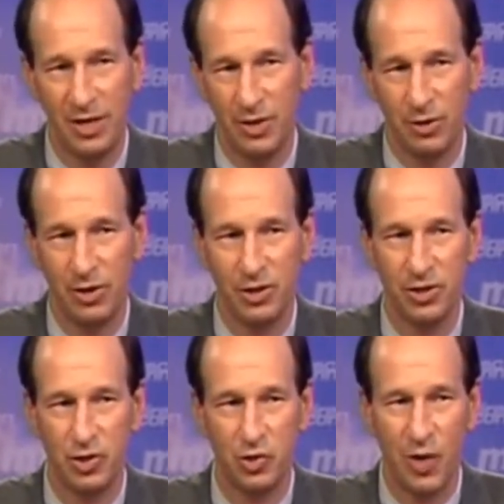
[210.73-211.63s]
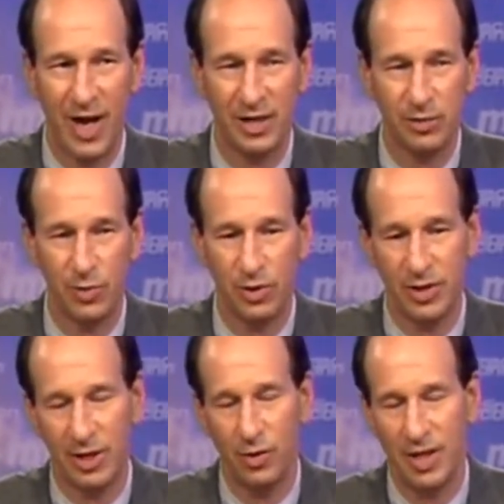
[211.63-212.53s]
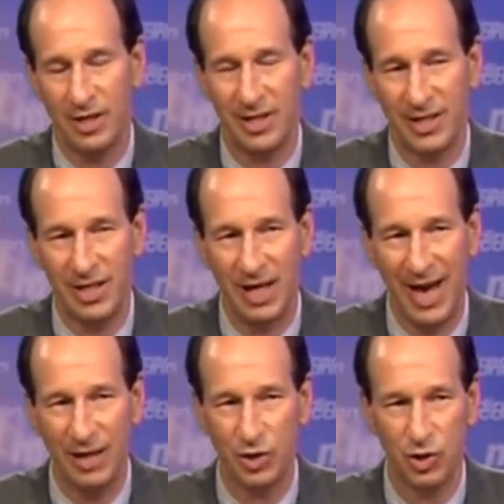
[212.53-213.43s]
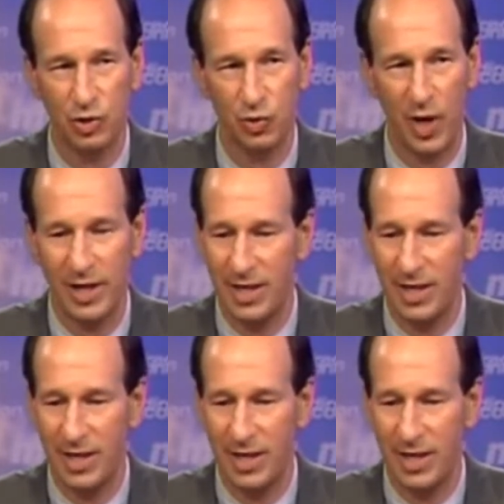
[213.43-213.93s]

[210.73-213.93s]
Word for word: they're a little distractible, they don't get the answers right,